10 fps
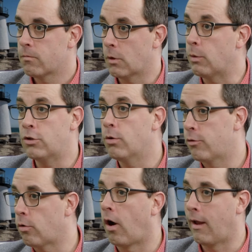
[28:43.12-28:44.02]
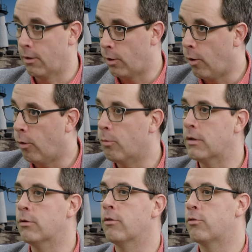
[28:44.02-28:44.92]
And we do it through our own home,
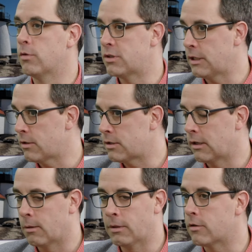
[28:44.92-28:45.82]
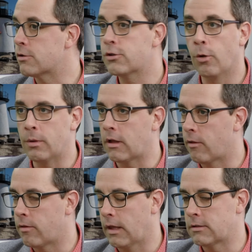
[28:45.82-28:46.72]
we do it through a senior center, but there's so many
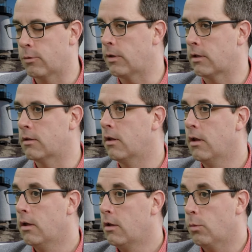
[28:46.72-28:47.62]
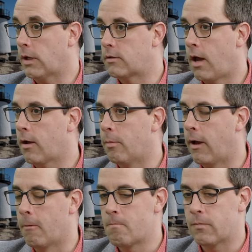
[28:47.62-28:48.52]
other things that we can we can talk
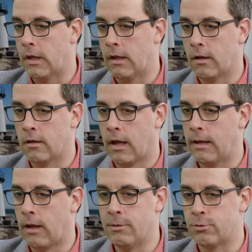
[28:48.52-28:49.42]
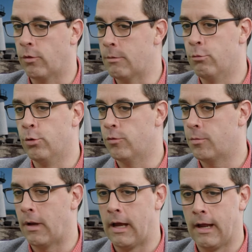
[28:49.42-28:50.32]
about. And I, I was really
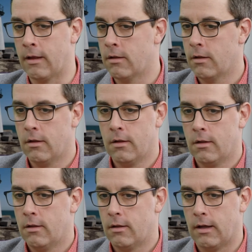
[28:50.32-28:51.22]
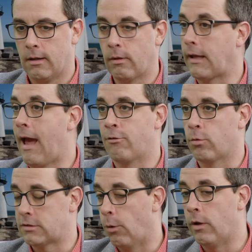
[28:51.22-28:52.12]
moved by uh, like
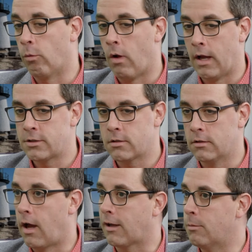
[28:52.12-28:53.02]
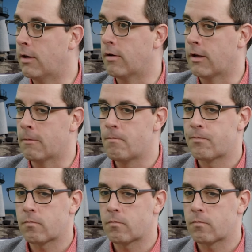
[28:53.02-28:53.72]
afterwards. I went and watched the documentary.